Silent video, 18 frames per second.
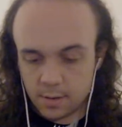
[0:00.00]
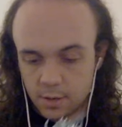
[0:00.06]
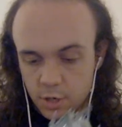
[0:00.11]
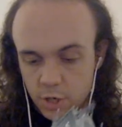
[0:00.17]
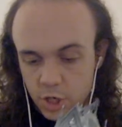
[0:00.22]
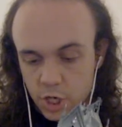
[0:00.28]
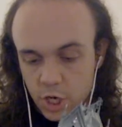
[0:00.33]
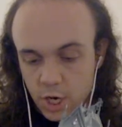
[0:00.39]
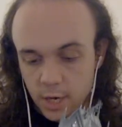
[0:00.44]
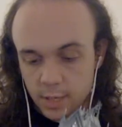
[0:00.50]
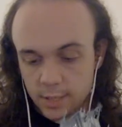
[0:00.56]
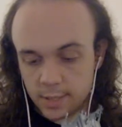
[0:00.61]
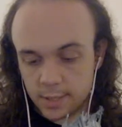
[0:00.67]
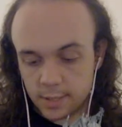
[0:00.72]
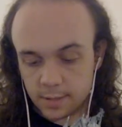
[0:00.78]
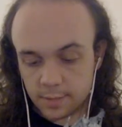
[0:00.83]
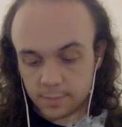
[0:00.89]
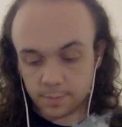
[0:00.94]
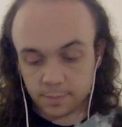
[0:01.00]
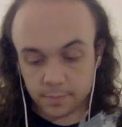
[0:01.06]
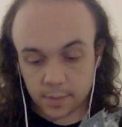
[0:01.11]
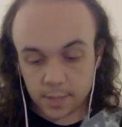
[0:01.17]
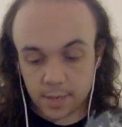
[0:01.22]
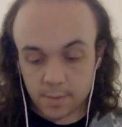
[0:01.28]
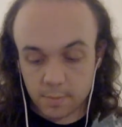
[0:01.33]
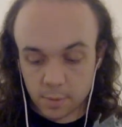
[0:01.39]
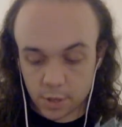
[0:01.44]
Just,
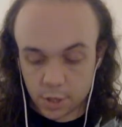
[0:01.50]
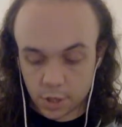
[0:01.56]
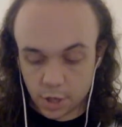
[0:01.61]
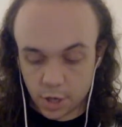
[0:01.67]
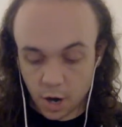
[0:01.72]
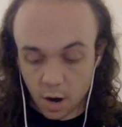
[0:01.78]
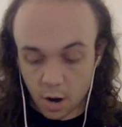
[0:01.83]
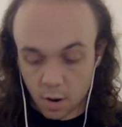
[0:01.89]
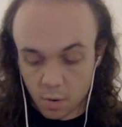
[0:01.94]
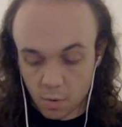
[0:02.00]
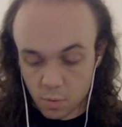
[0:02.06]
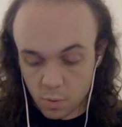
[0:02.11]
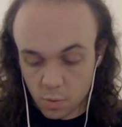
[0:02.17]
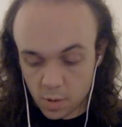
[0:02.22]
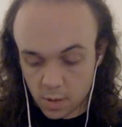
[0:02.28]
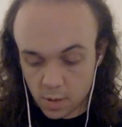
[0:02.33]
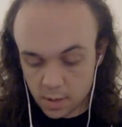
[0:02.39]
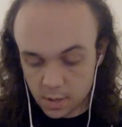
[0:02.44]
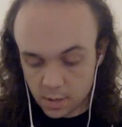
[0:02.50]
it would just